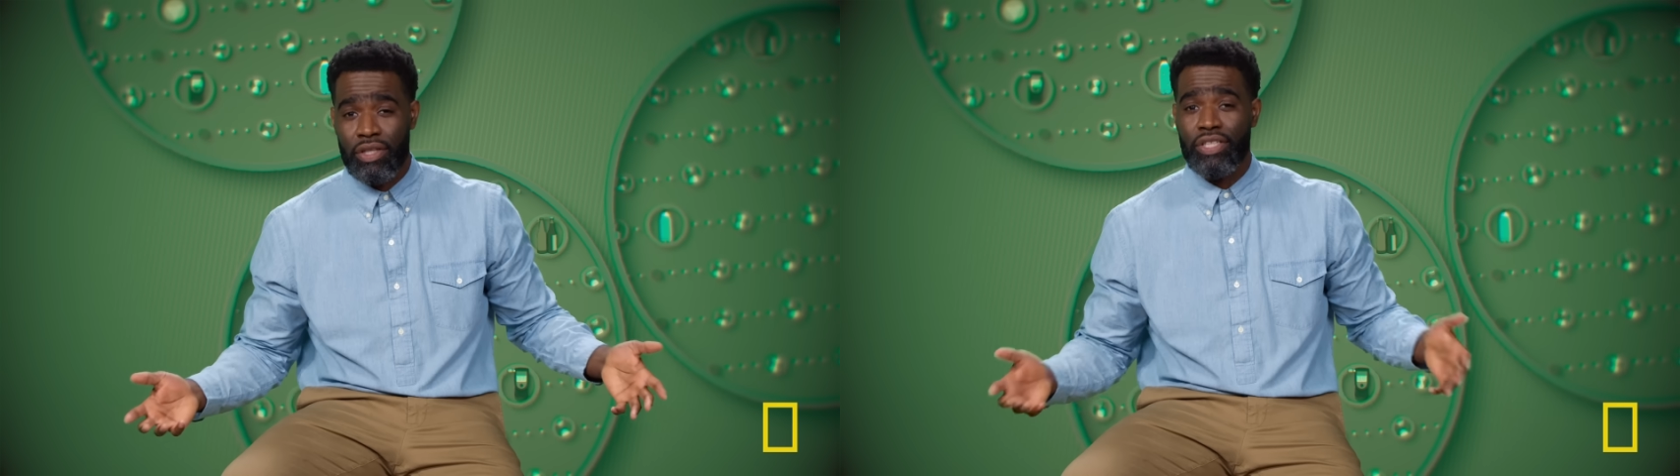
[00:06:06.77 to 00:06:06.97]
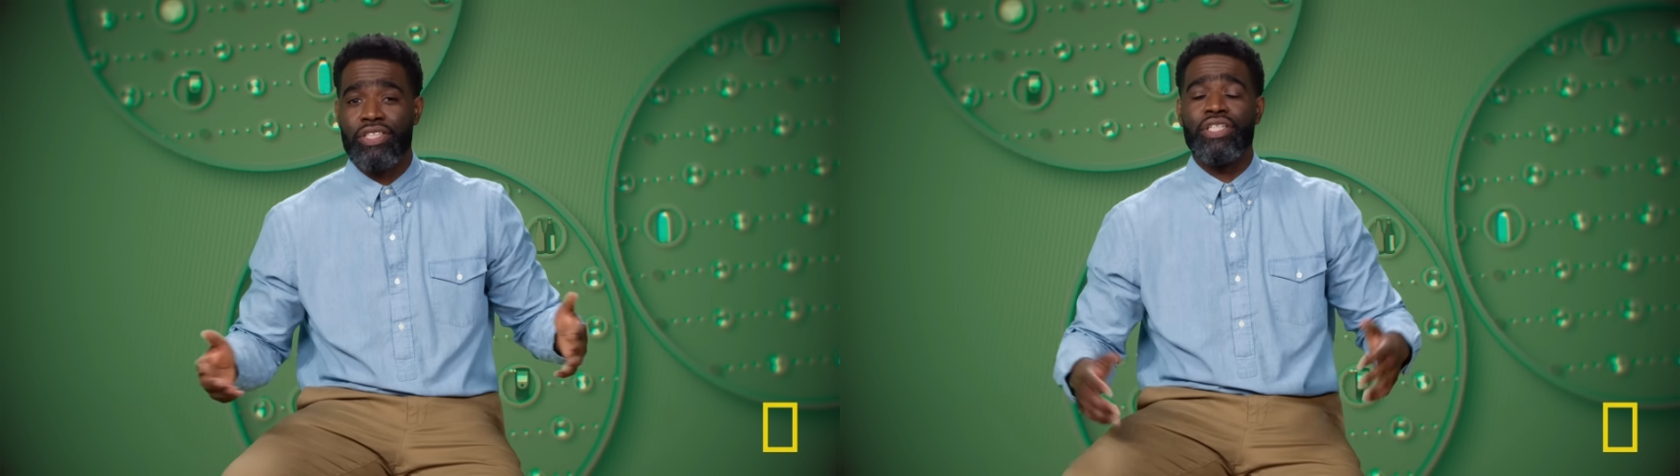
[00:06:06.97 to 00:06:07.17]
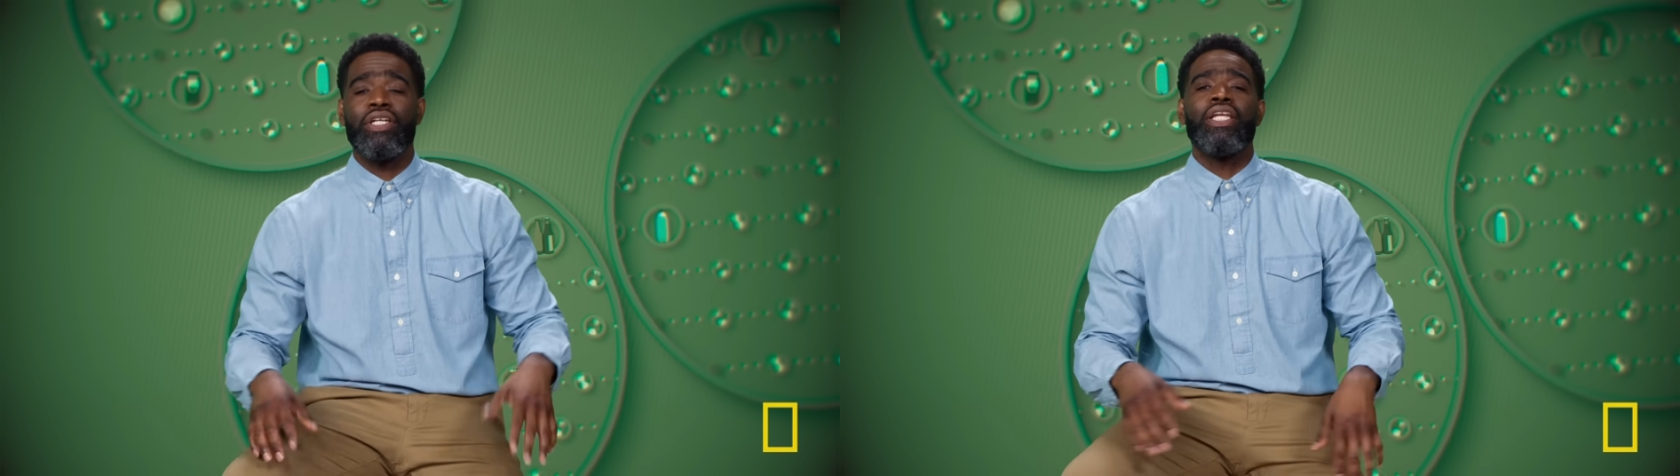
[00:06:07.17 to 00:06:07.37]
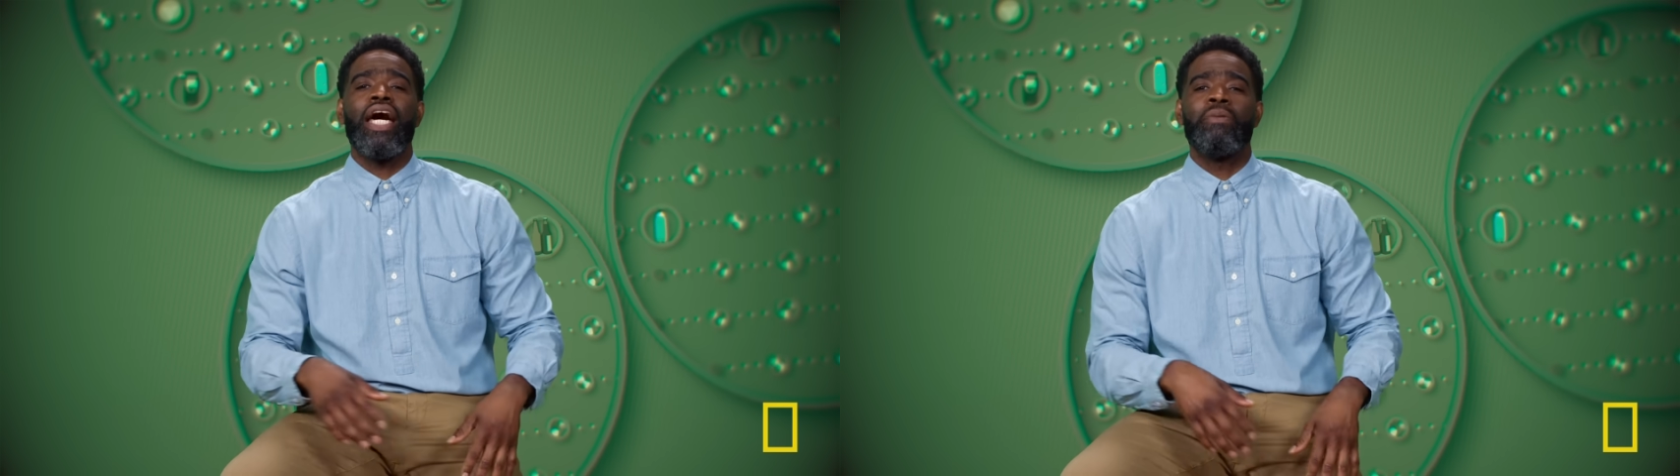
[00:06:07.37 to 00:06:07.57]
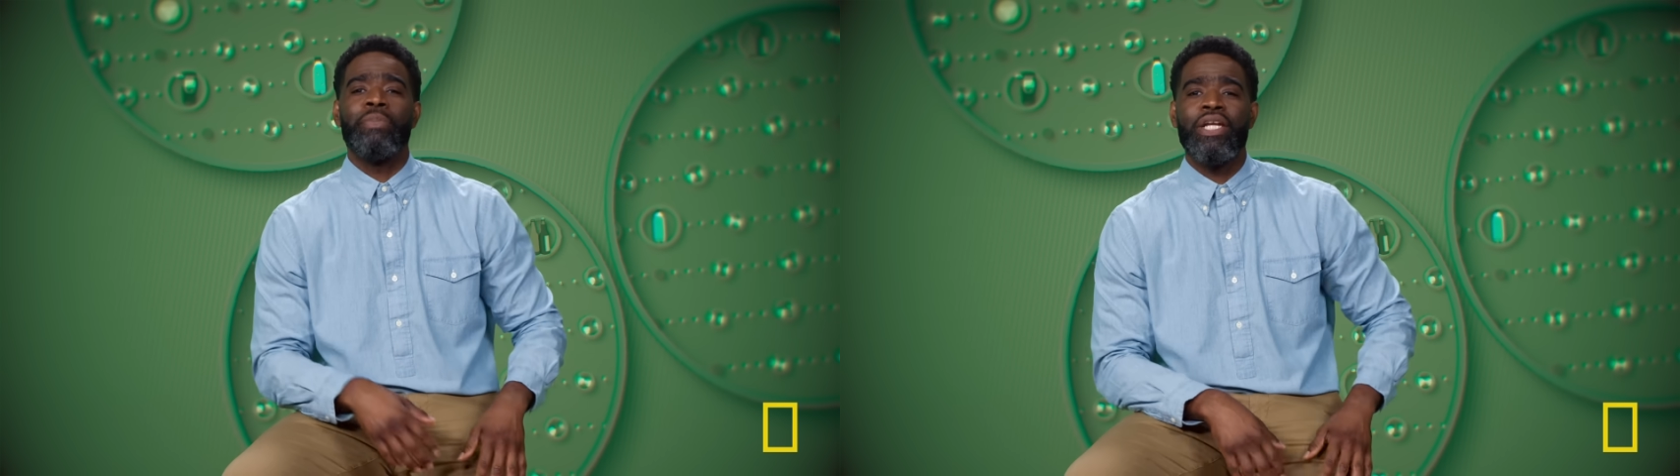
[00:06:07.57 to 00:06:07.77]
There's still a
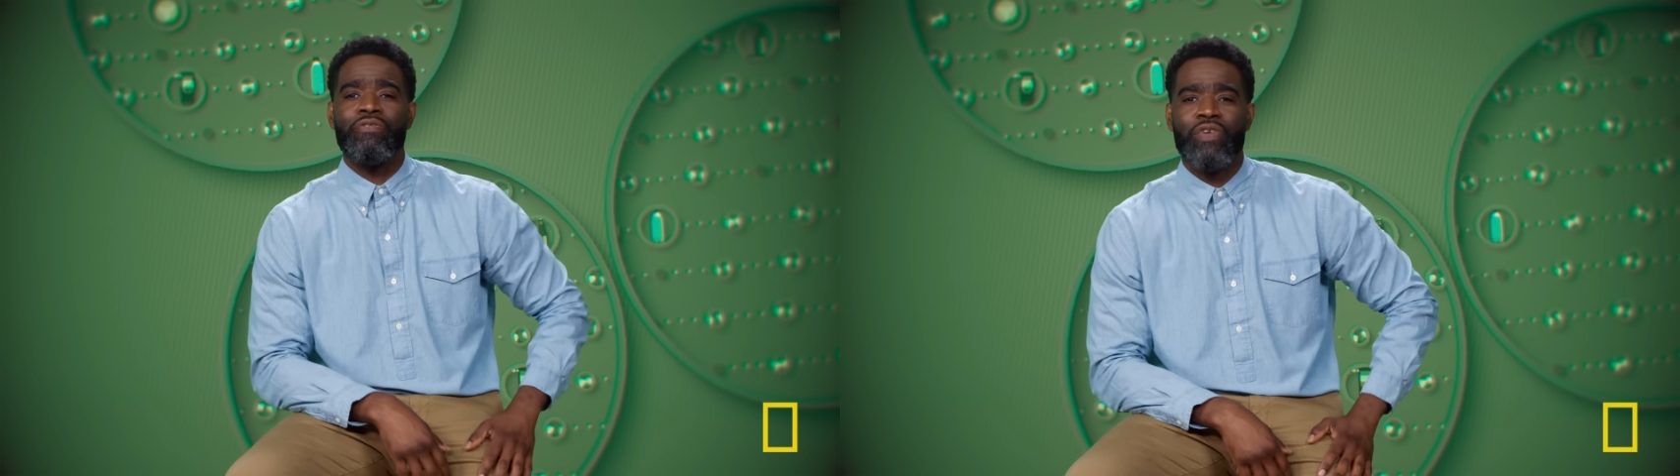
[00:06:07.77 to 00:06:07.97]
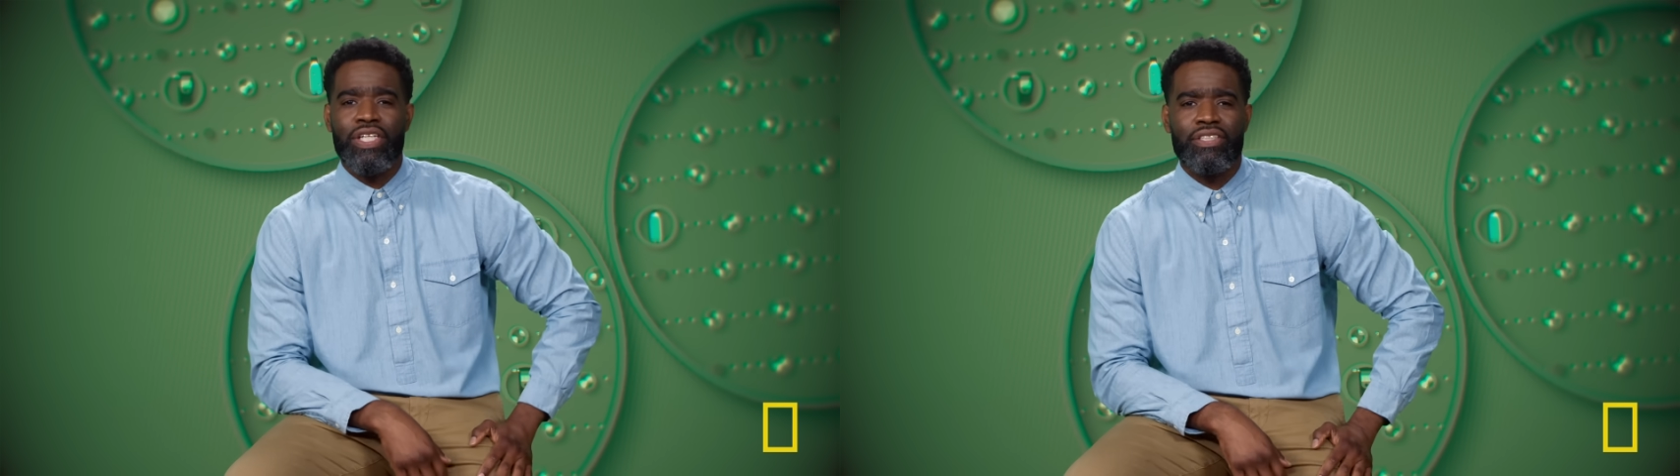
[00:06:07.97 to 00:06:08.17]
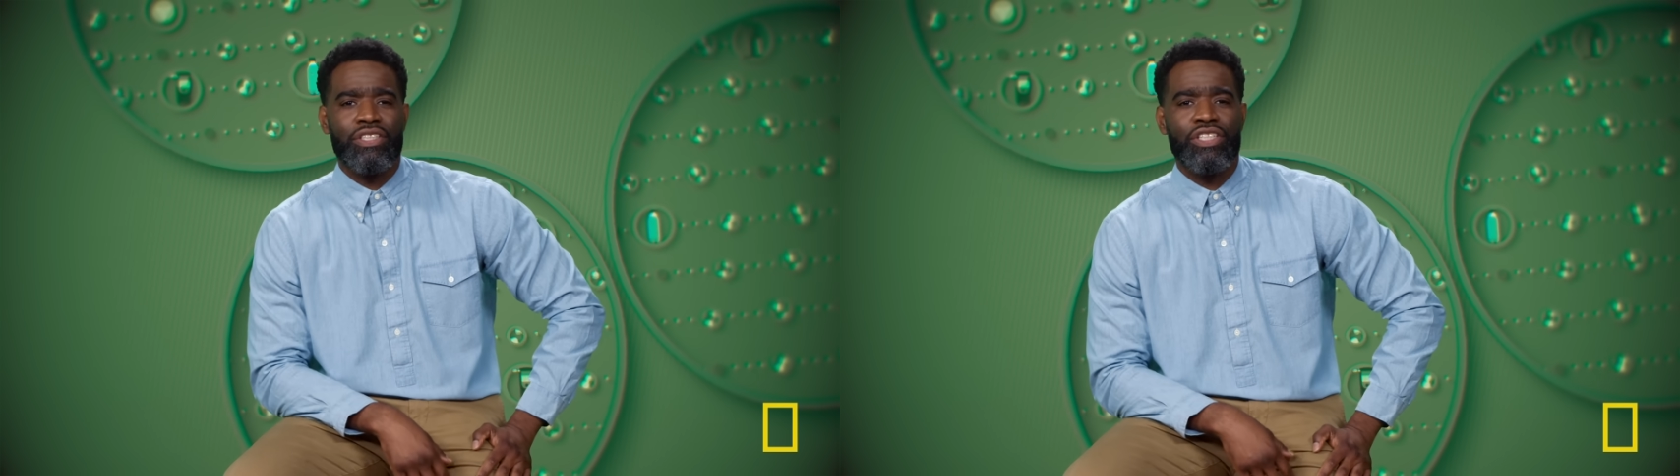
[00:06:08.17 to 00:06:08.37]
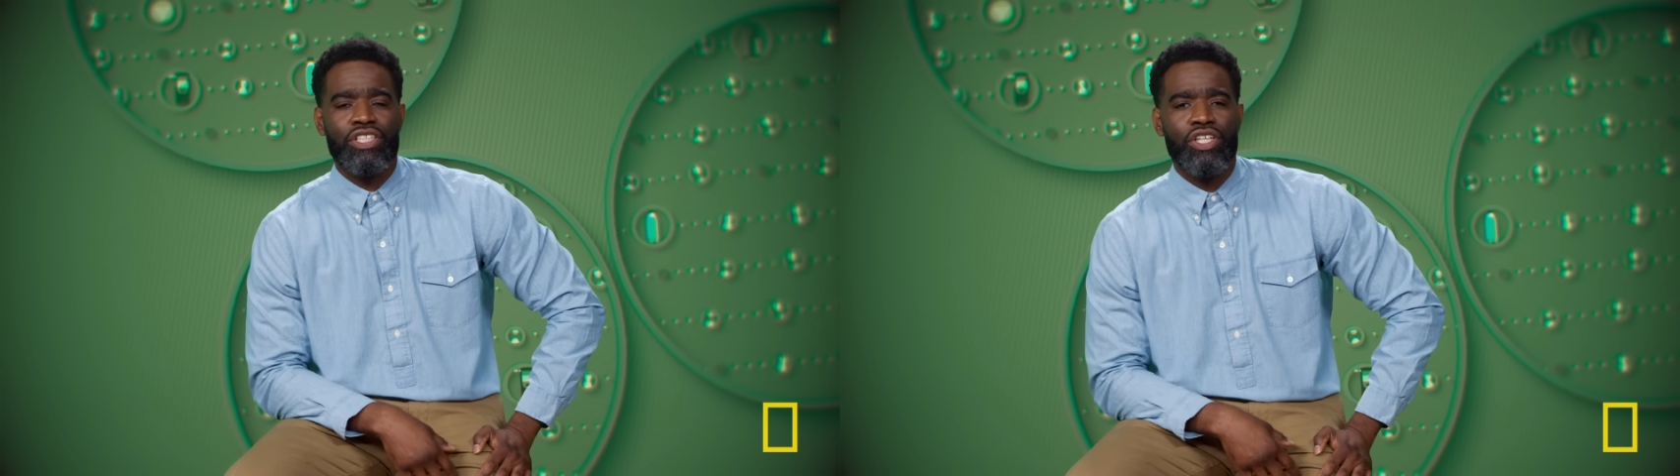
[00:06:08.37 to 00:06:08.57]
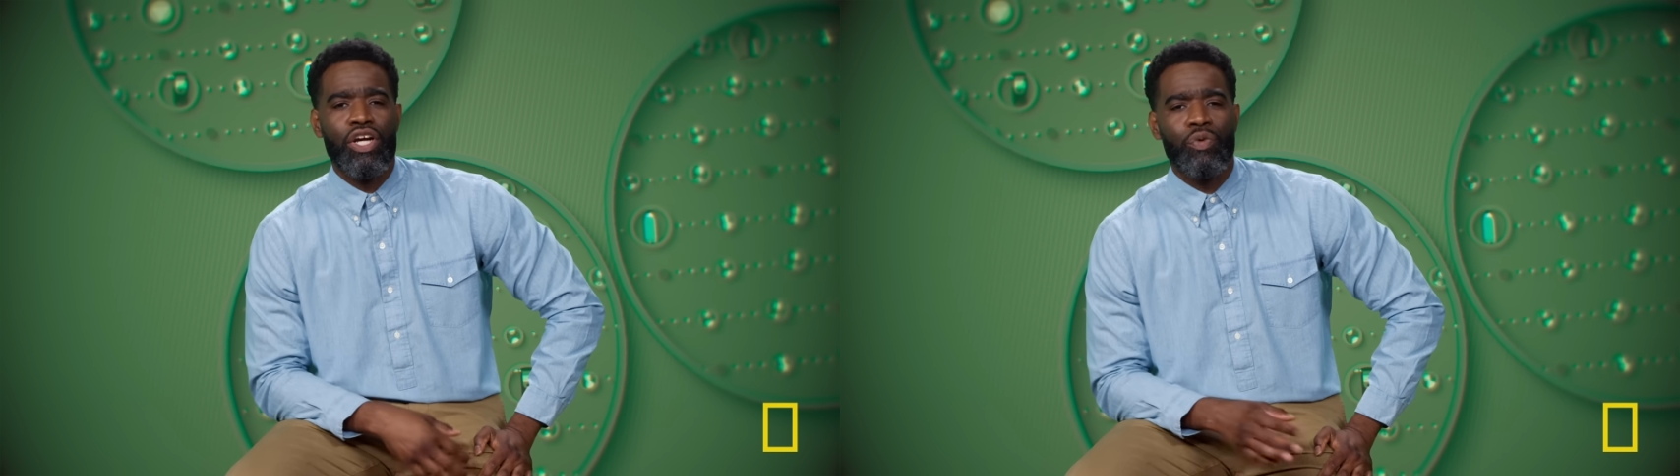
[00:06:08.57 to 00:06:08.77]
lot of benefits to
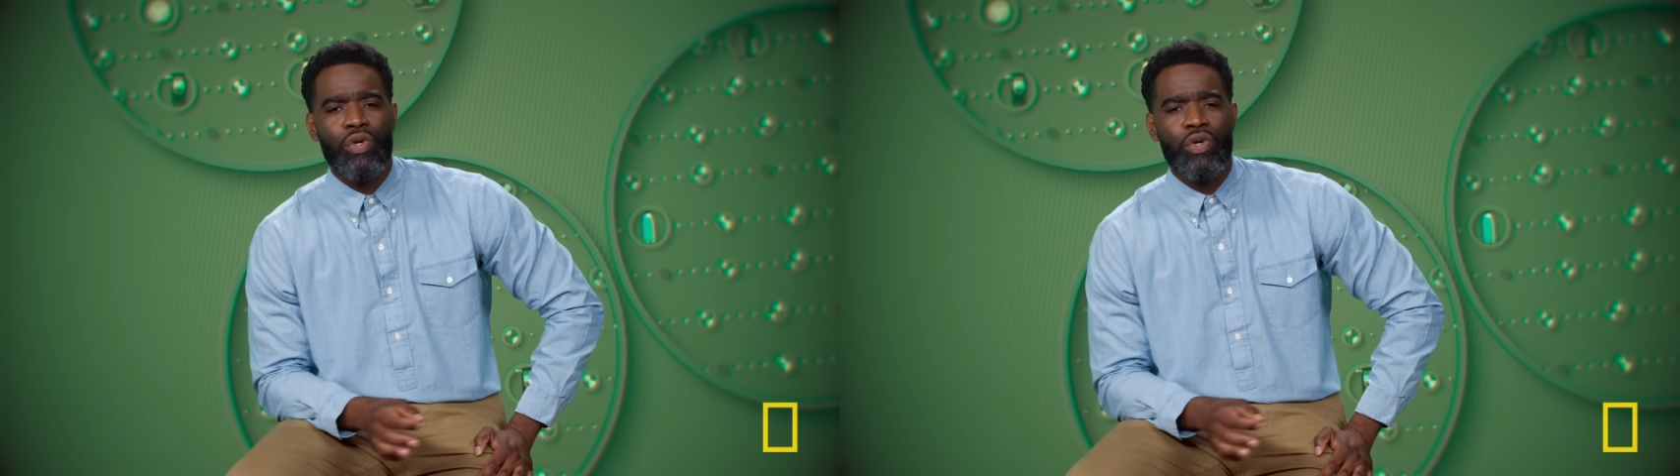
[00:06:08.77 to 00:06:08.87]
just